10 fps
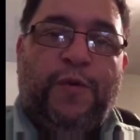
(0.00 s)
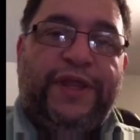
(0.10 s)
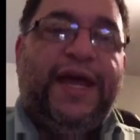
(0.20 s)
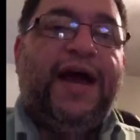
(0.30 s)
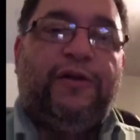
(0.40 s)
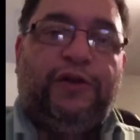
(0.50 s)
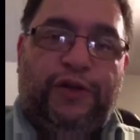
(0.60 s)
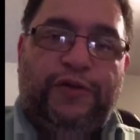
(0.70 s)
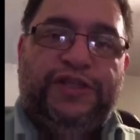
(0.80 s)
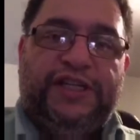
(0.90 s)
without
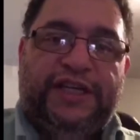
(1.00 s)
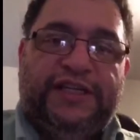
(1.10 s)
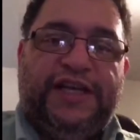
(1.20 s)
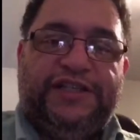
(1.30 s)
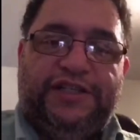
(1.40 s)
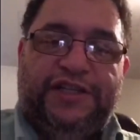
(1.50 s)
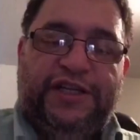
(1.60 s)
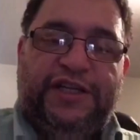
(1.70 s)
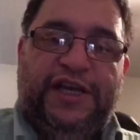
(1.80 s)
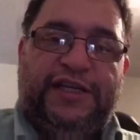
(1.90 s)
losing the attention to
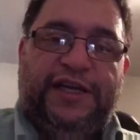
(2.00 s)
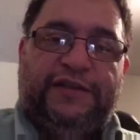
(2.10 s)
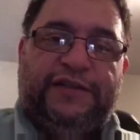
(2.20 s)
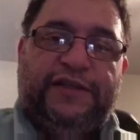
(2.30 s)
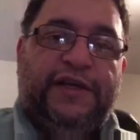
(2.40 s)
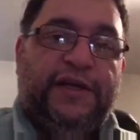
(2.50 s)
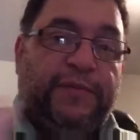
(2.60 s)
the details.